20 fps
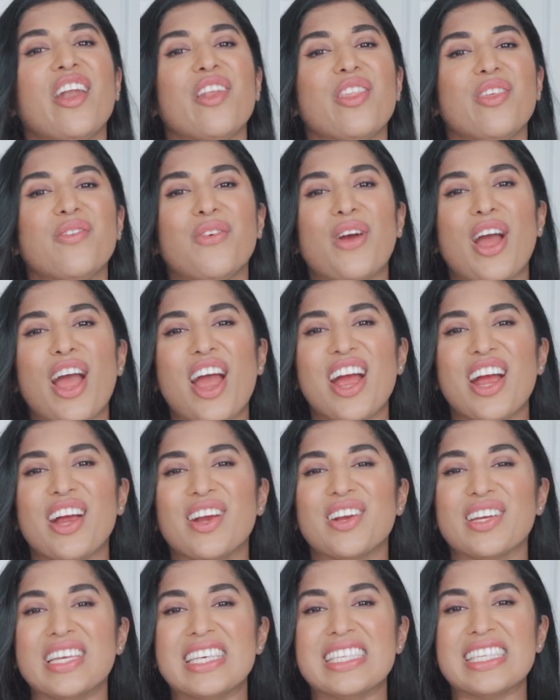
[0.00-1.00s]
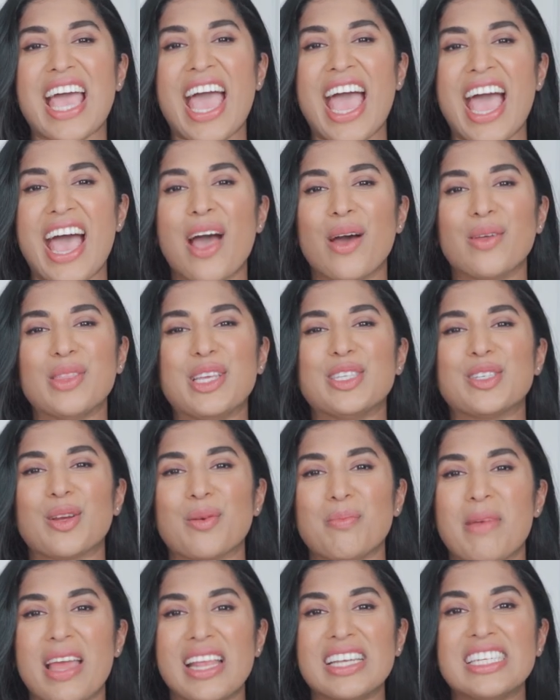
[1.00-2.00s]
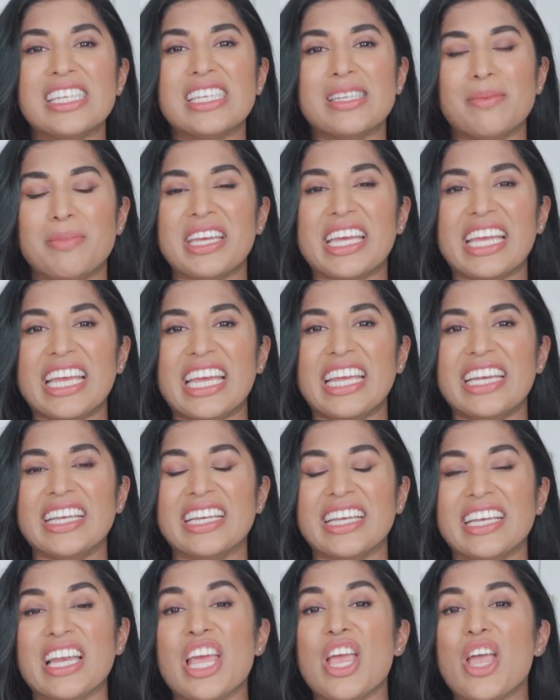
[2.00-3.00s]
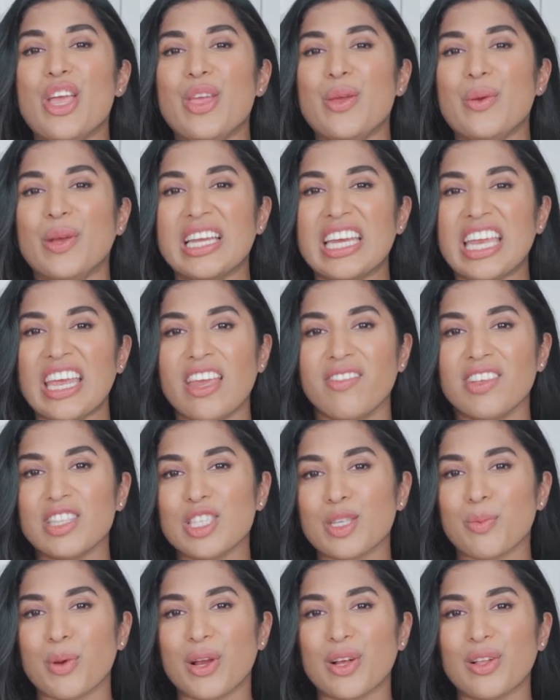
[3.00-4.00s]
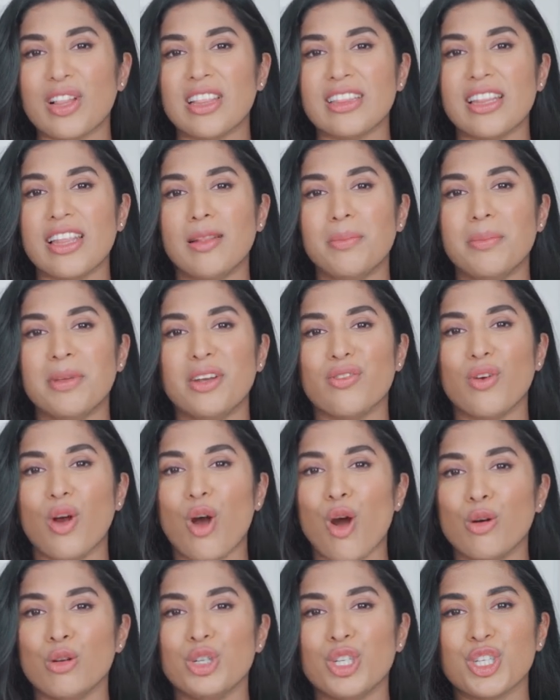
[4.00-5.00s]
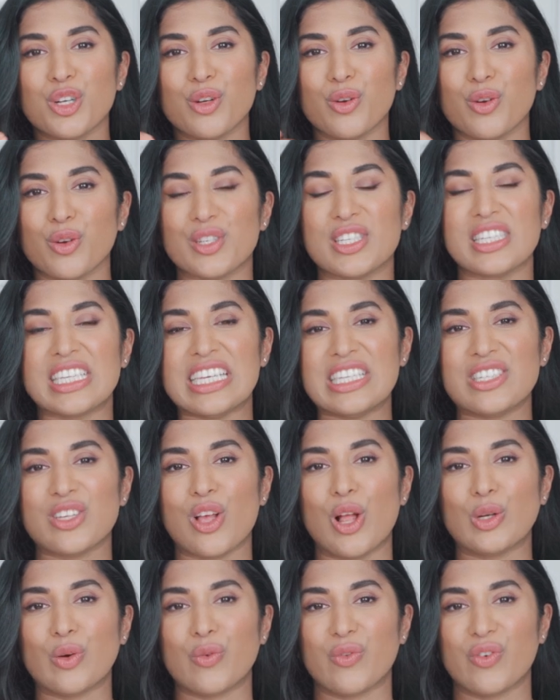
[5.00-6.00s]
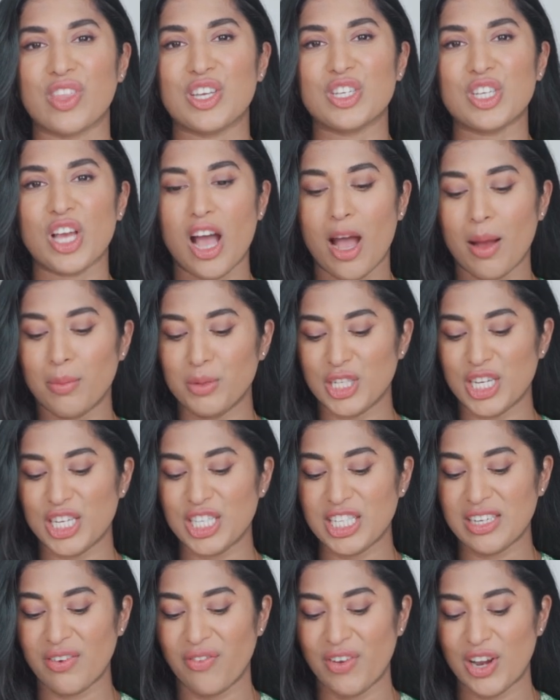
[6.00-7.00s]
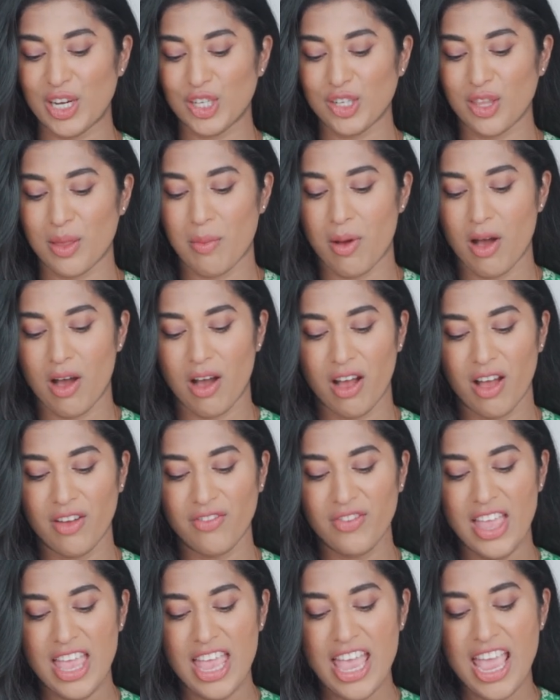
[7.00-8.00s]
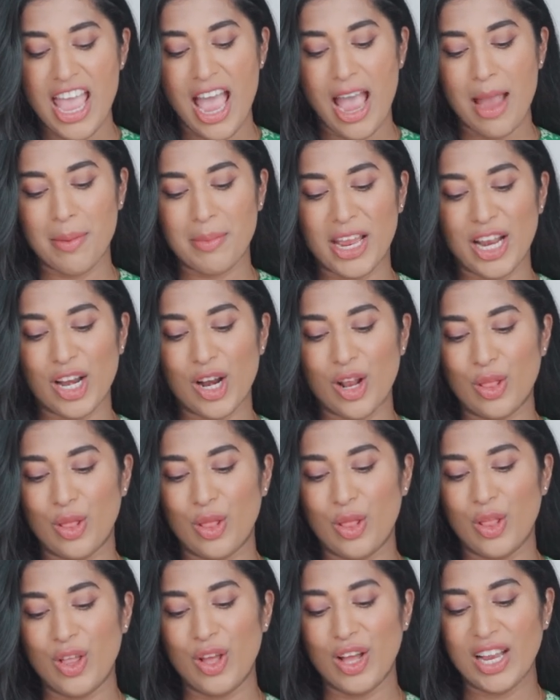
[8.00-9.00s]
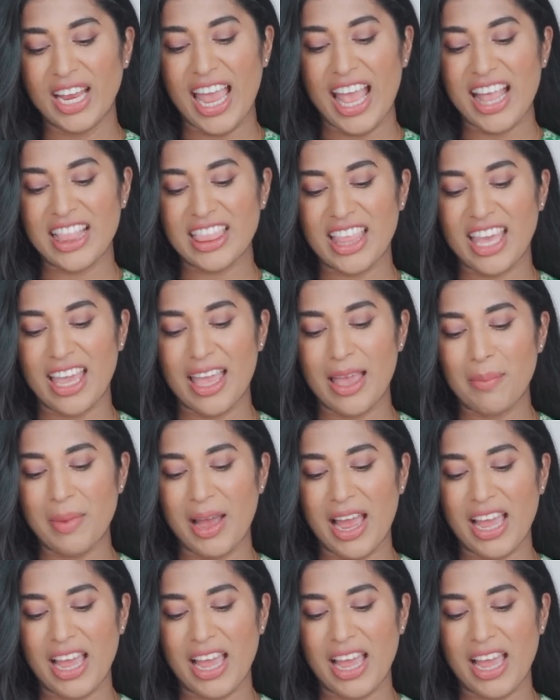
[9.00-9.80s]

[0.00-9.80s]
out of the fryer is how these are meant to be eaten. You can even sprinkle a little bit of kosher or sea salt over the top just to finish them off. I mean, look at them.